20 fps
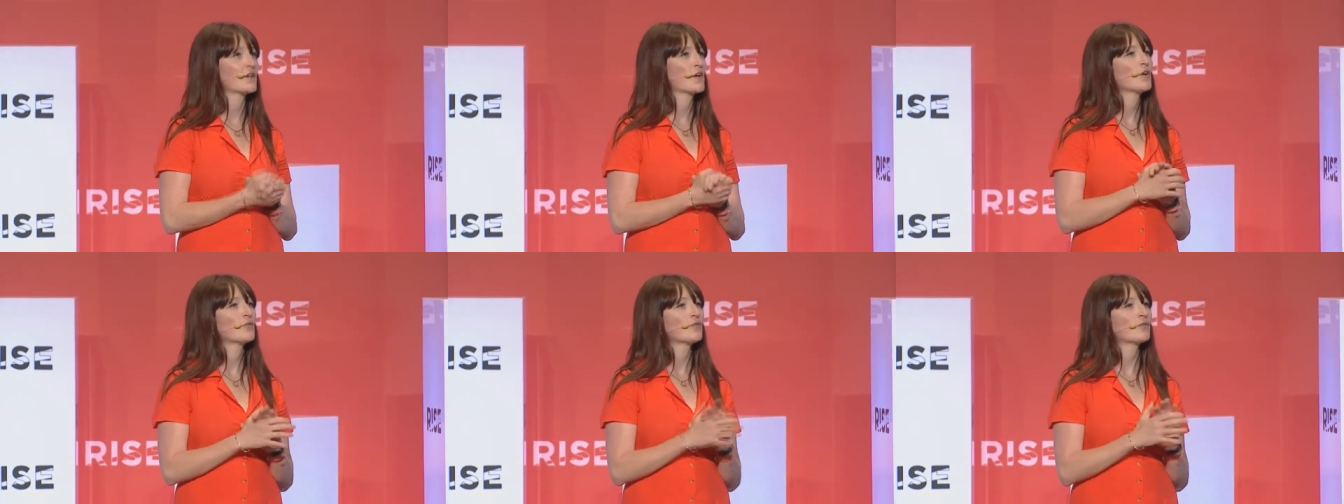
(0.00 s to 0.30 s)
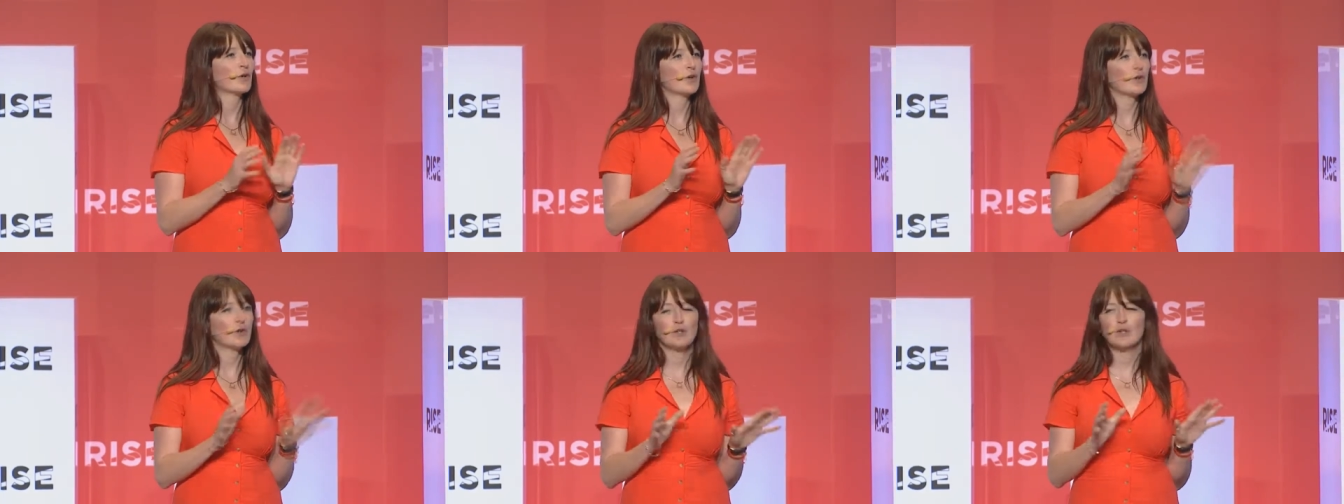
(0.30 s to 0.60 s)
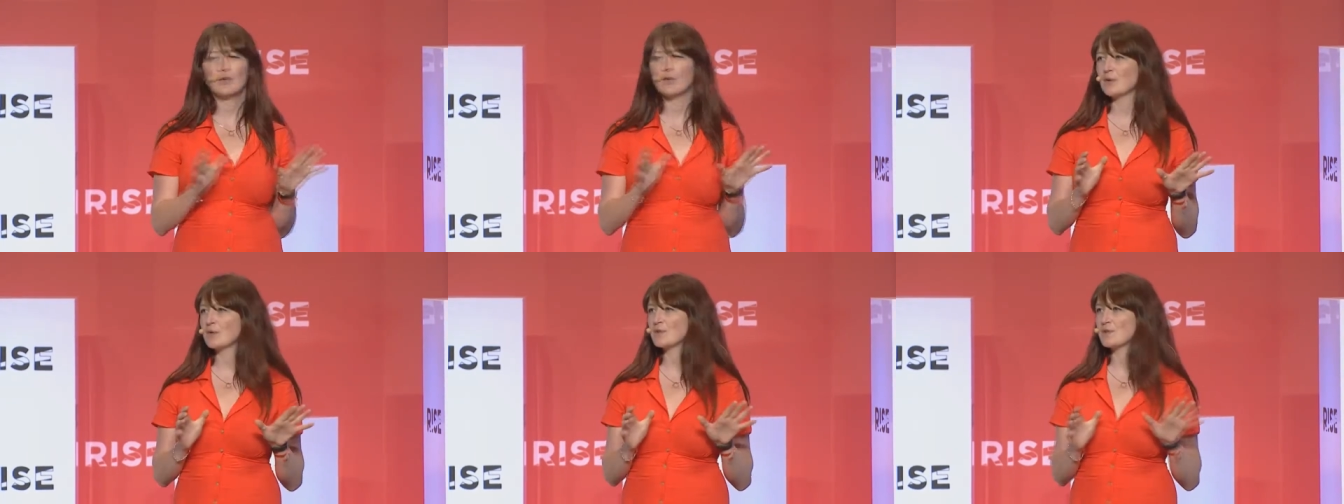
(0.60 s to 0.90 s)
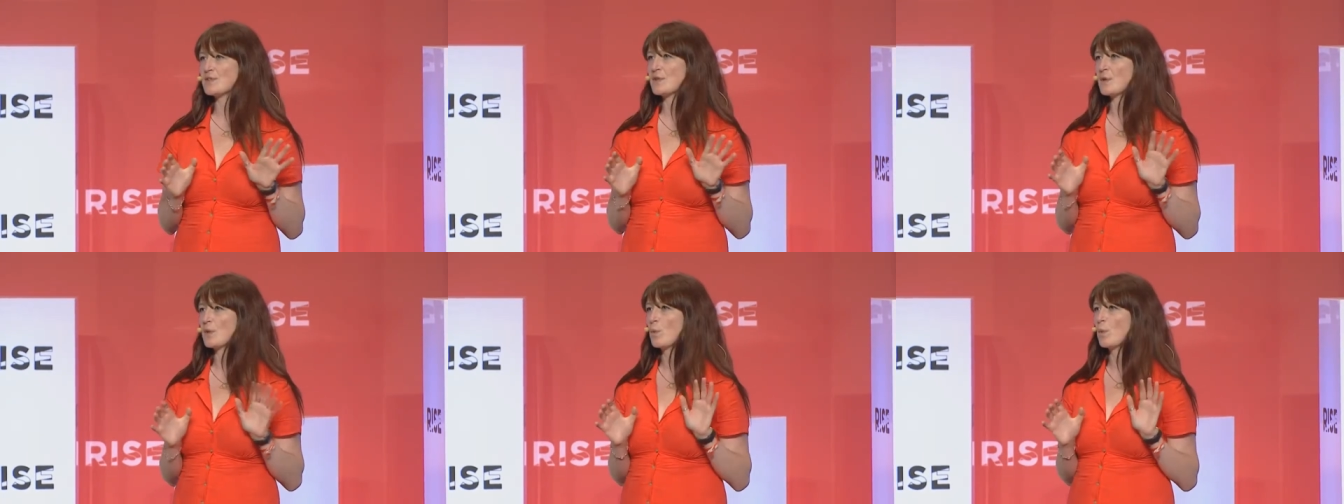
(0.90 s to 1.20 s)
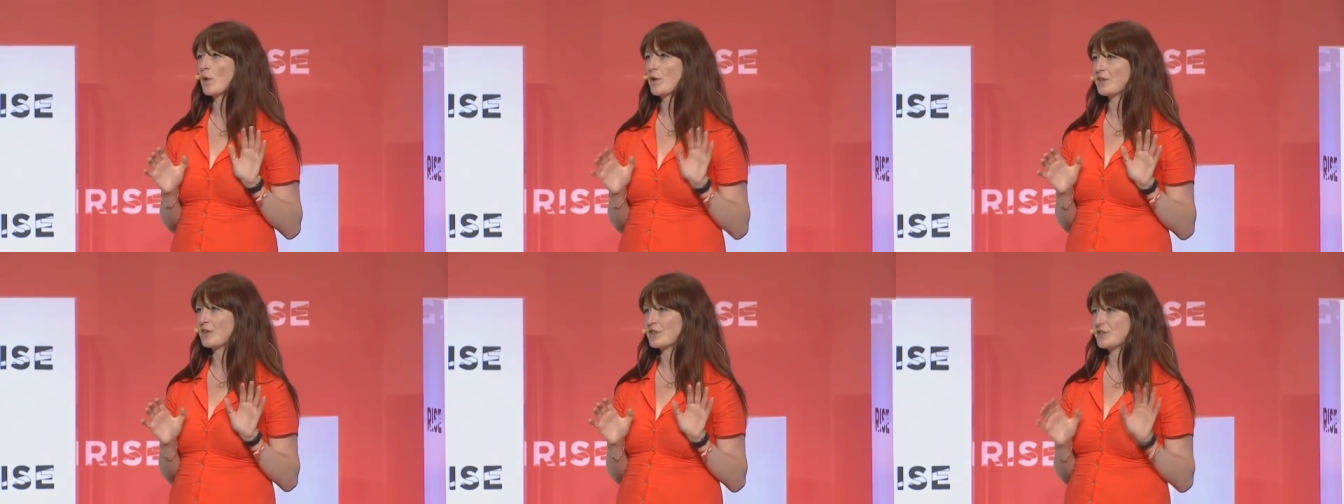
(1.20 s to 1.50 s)
for who knows
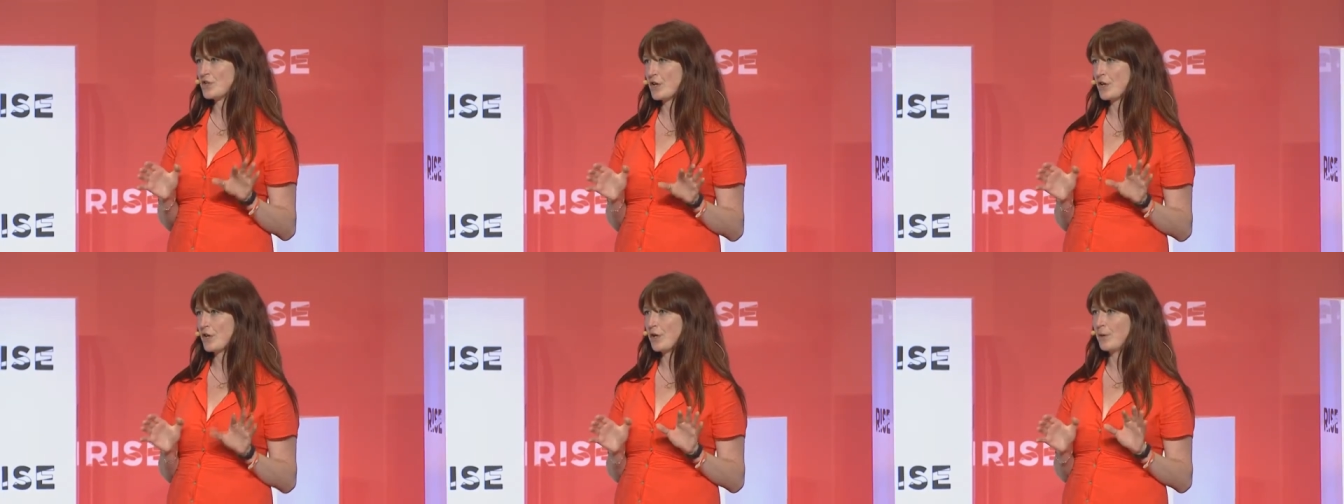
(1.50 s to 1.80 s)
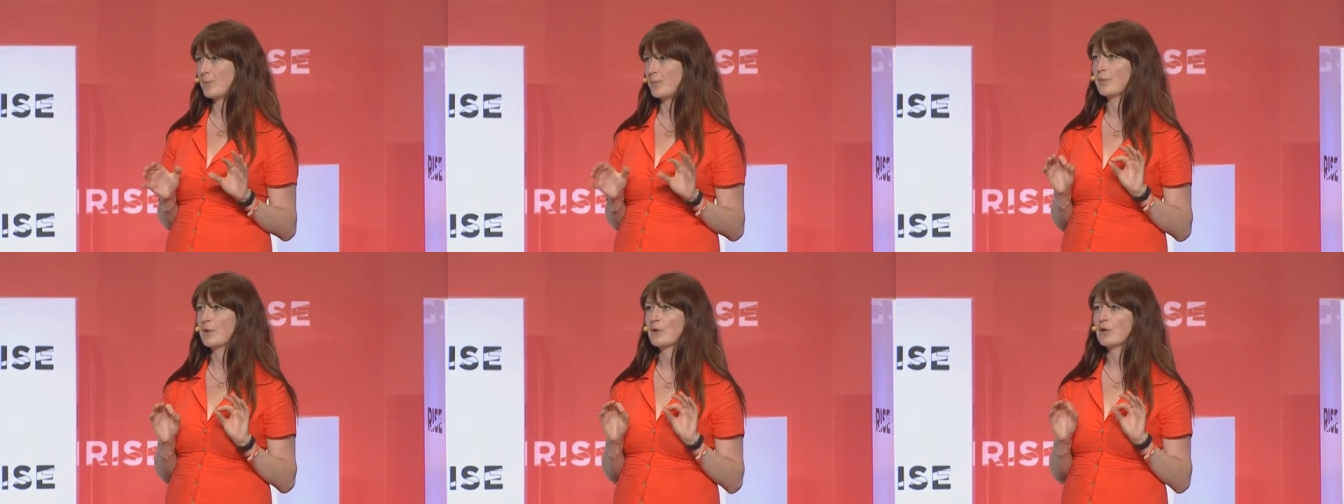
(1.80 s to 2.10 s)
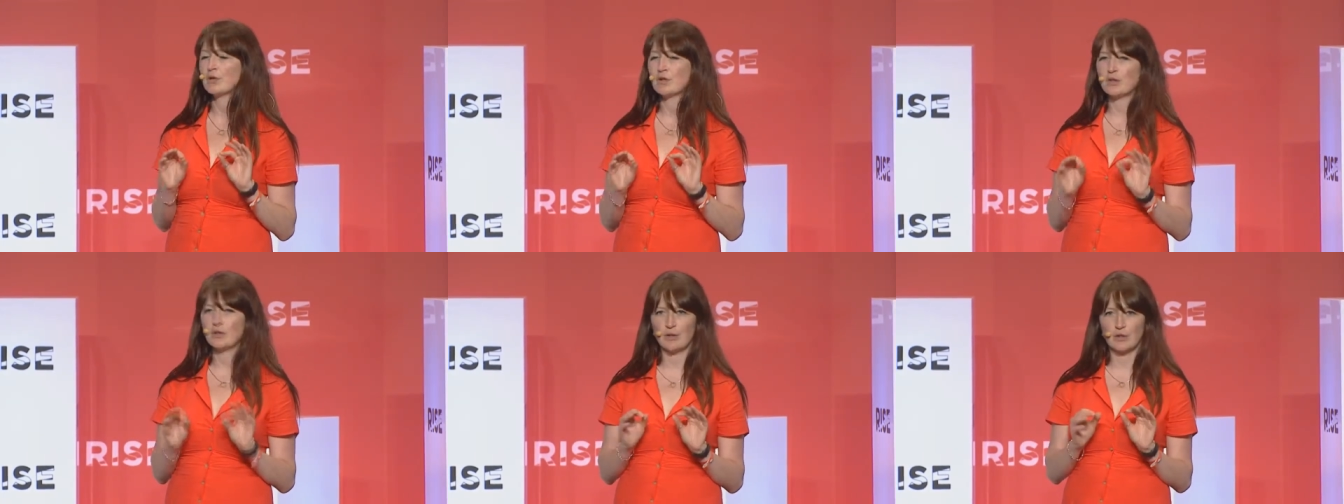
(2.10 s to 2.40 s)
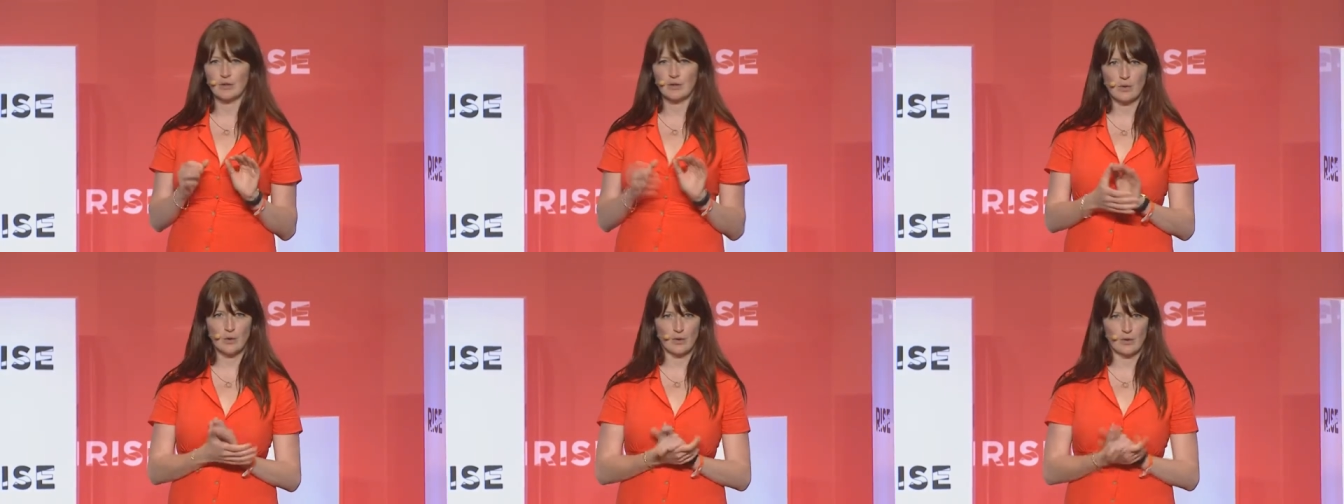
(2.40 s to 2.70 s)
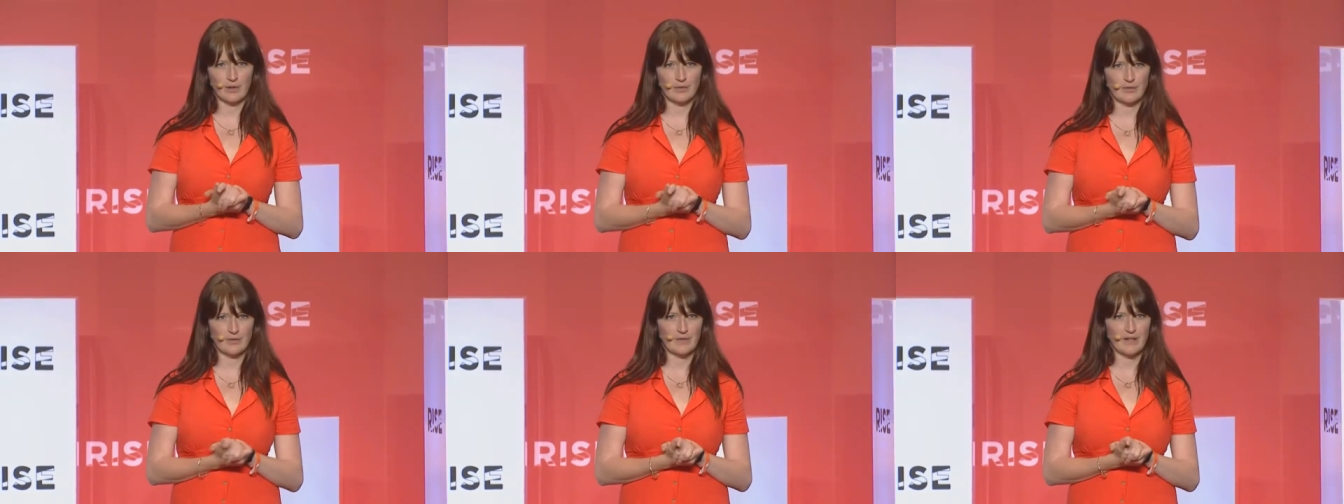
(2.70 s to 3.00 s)
what the term
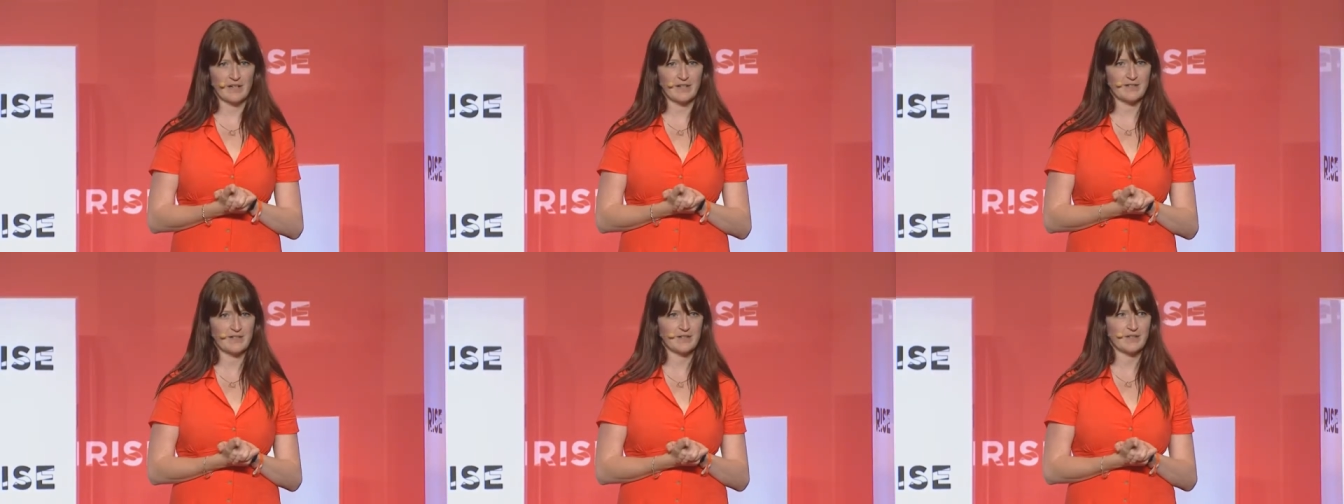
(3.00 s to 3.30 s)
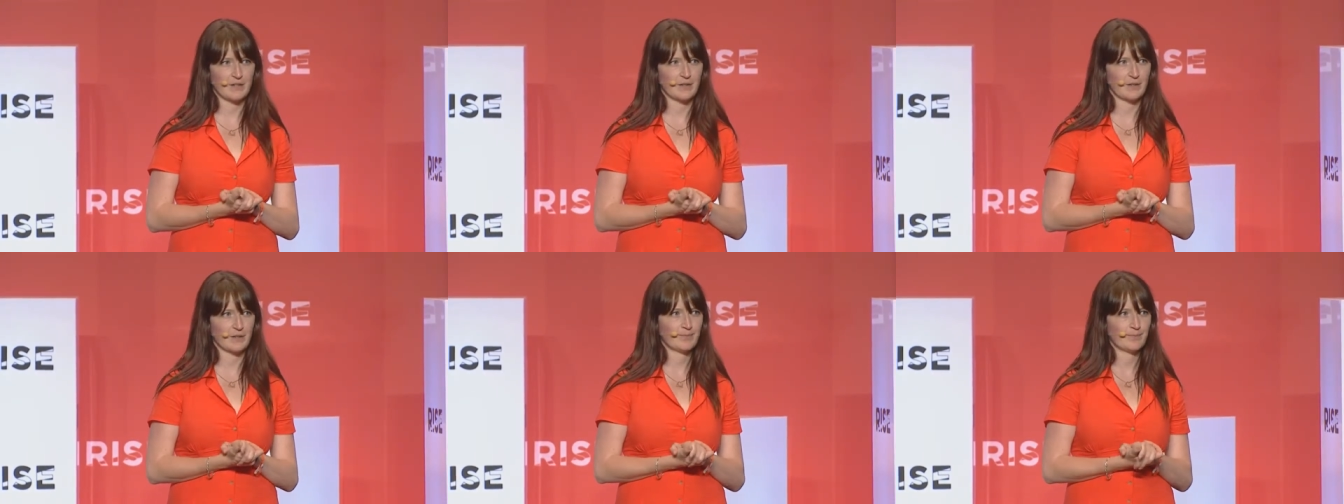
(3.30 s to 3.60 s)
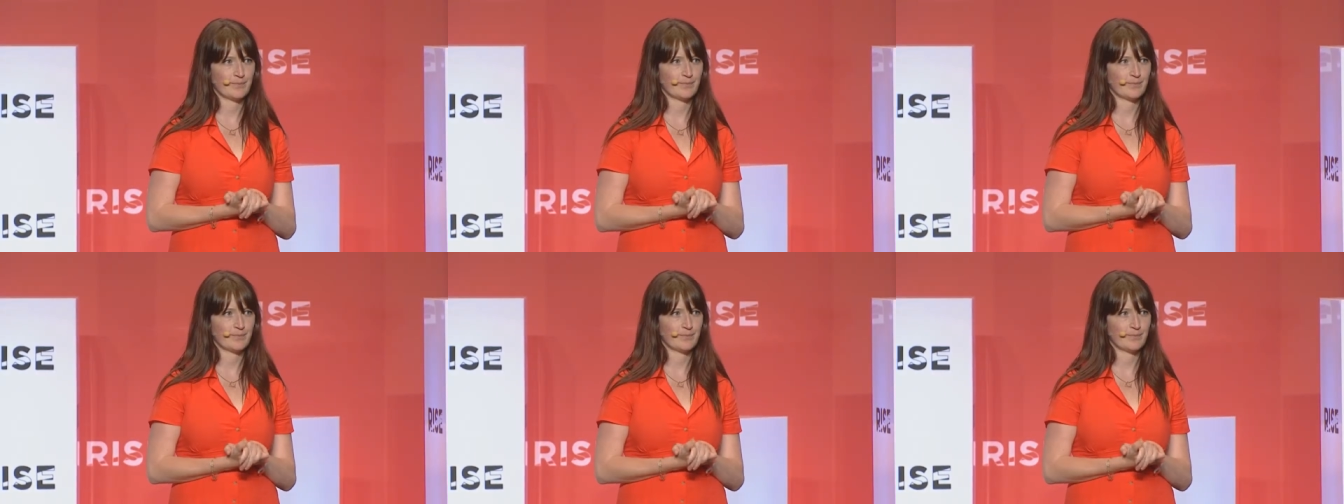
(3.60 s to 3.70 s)
unicorn refers to?